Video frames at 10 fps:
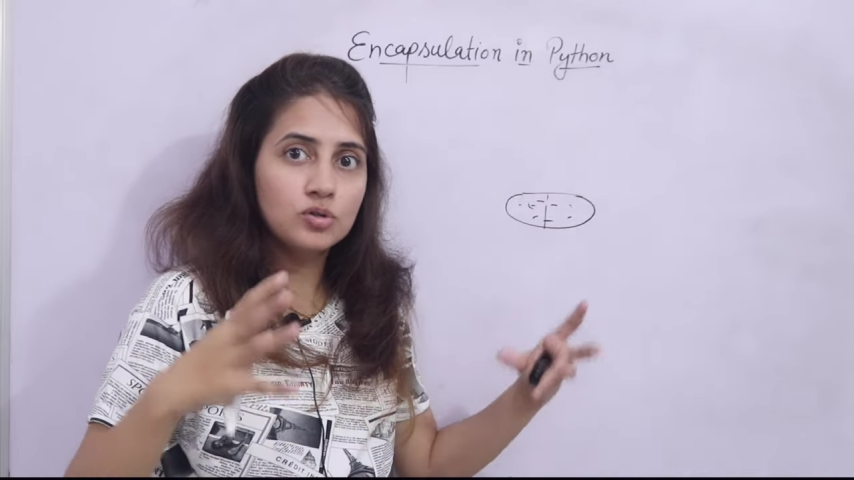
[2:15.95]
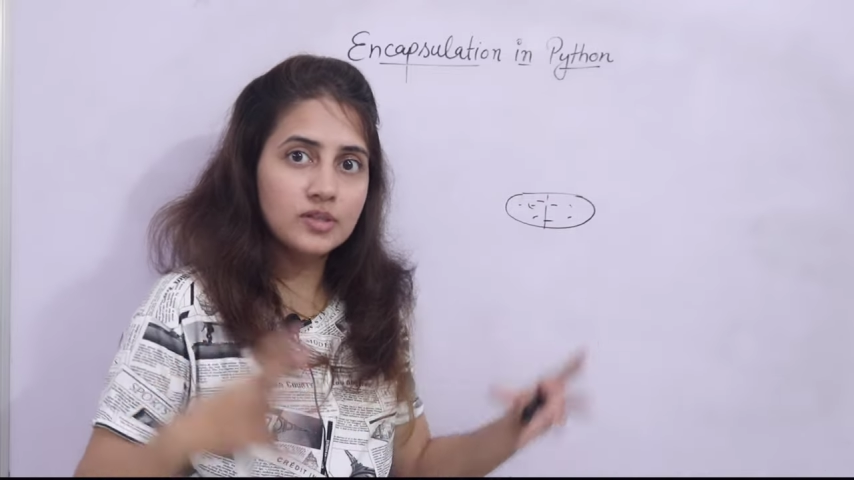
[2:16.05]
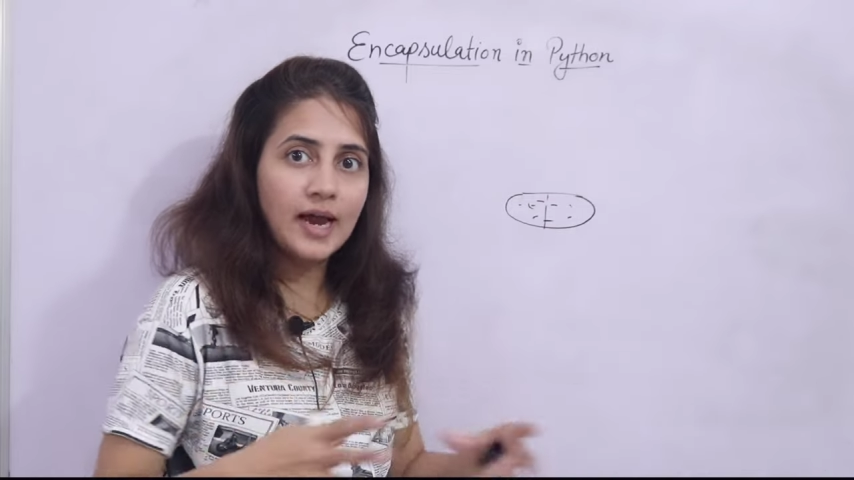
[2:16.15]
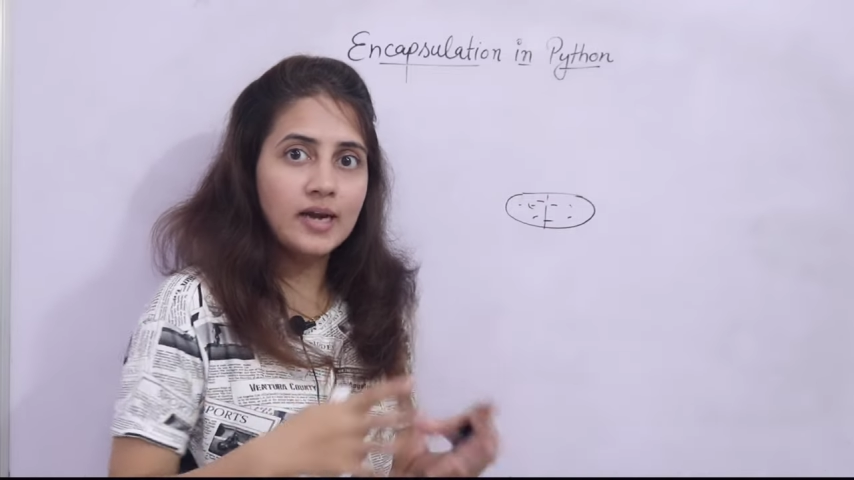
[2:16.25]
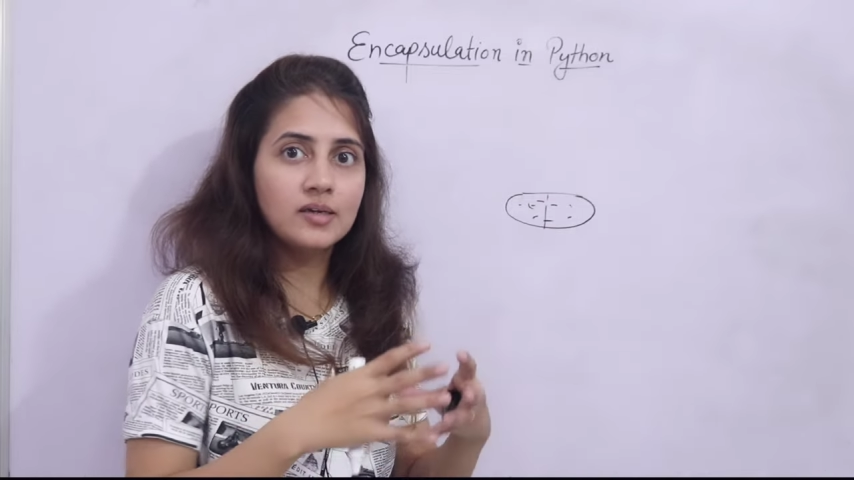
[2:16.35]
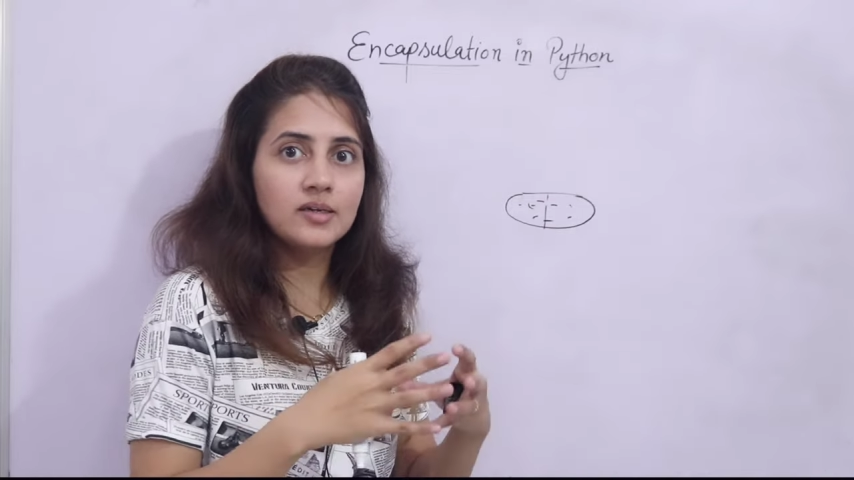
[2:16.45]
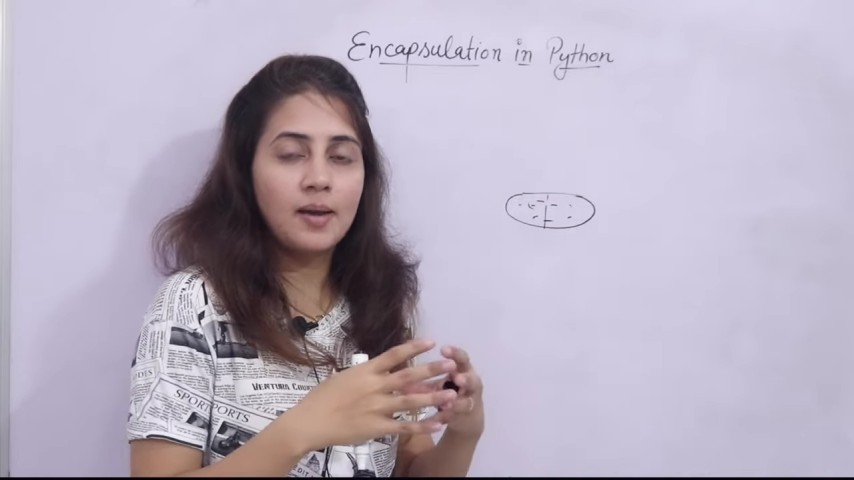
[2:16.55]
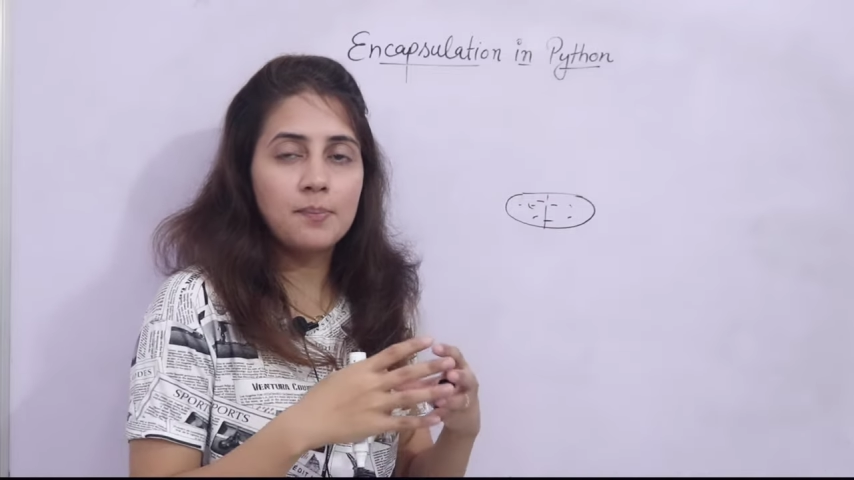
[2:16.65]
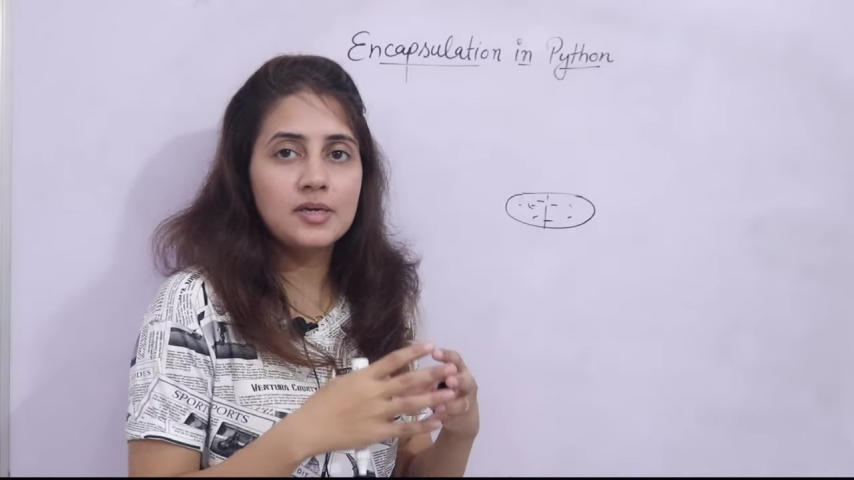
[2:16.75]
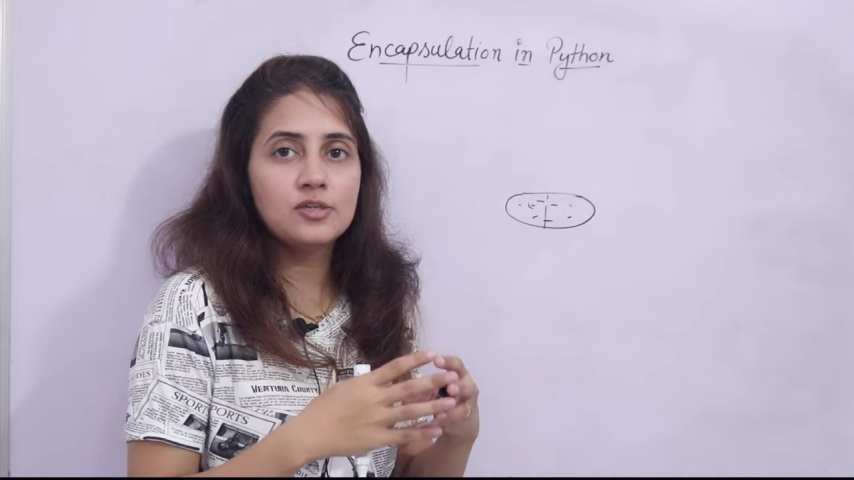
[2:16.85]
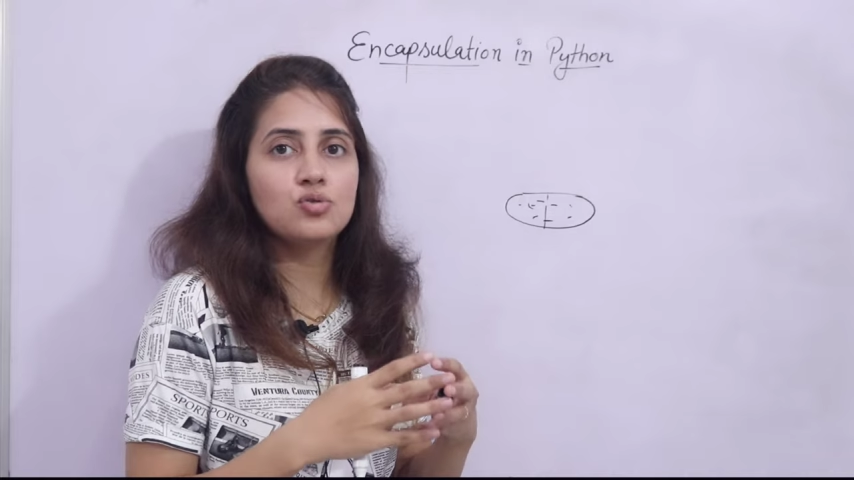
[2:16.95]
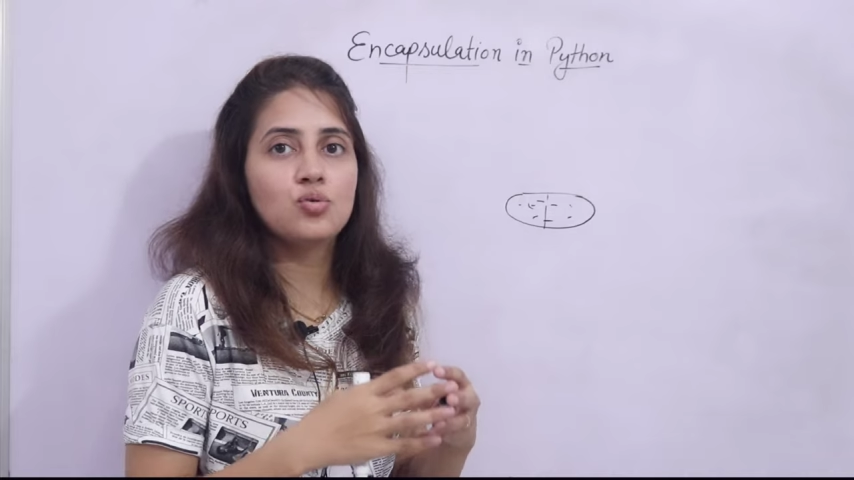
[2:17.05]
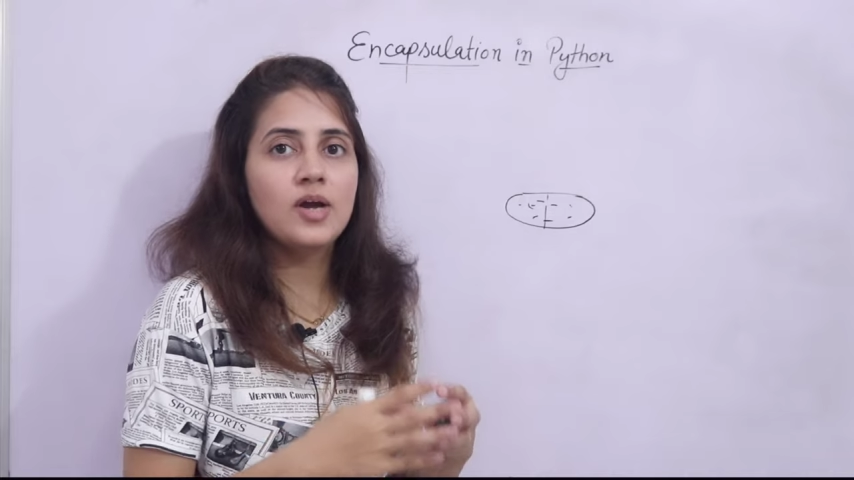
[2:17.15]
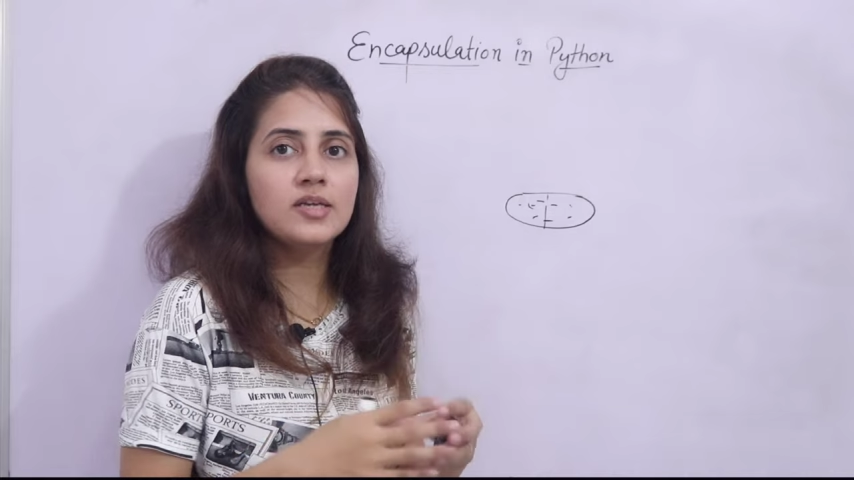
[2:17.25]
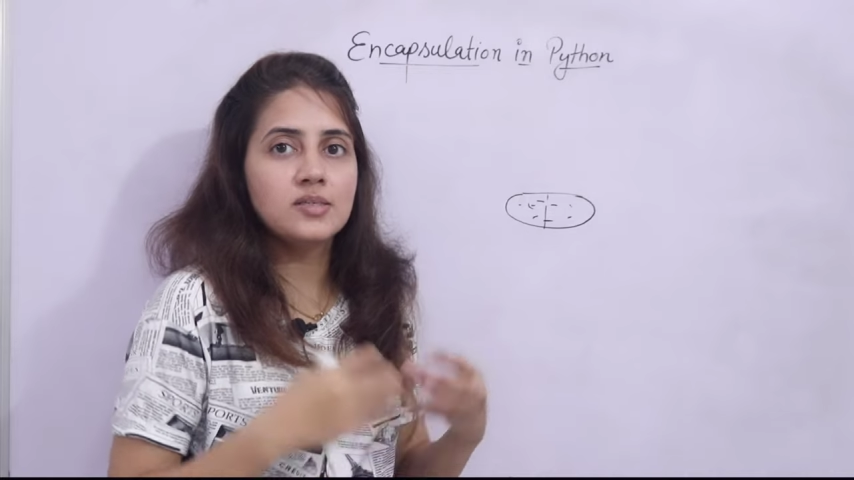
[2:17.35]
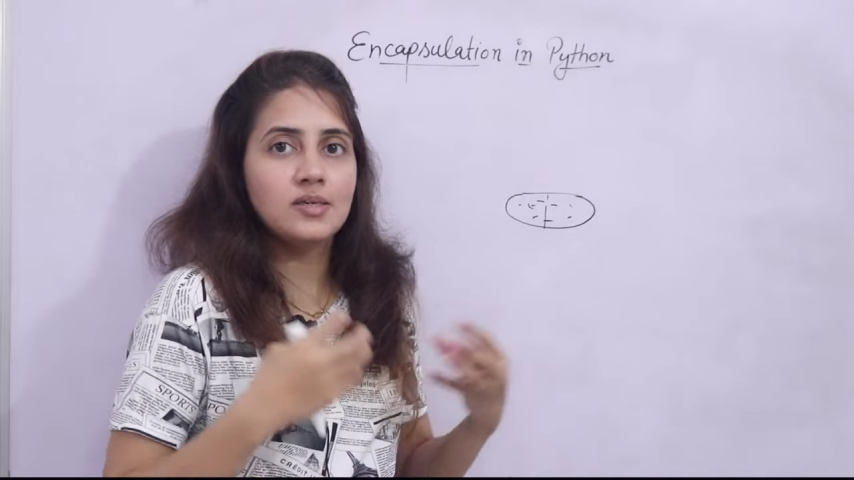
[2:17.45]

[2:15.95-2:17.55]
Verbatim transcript: that wrapping is known as